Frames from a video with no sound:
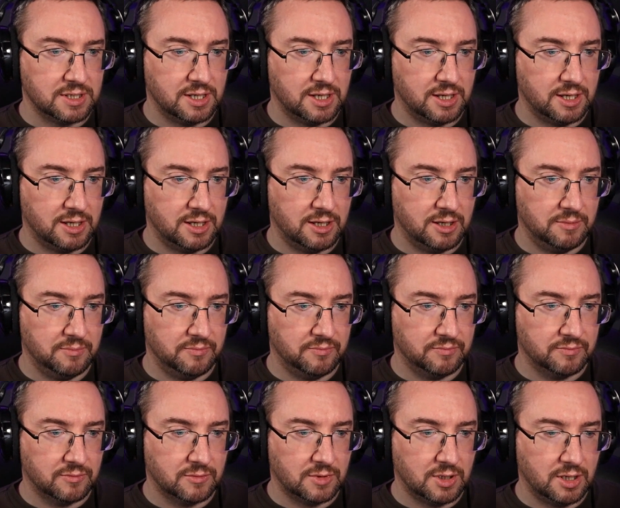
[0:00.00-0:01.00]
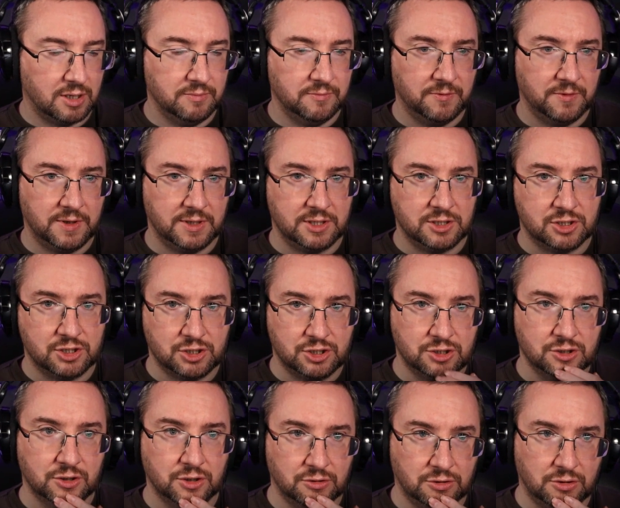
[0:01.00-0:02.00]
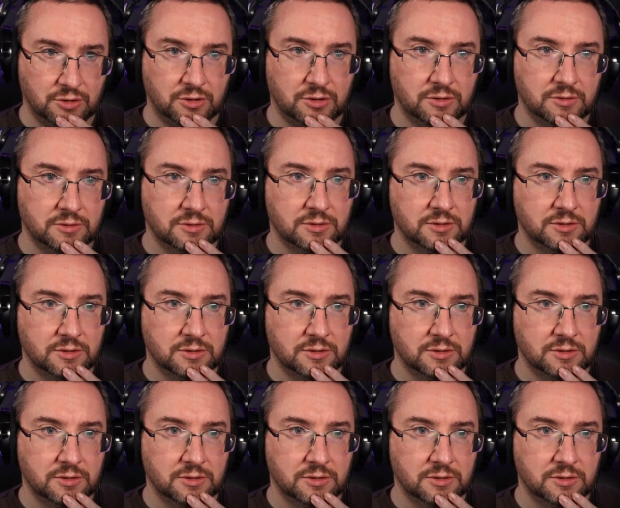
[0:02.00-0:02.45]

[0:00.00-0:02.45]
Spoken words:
I'm fairly sure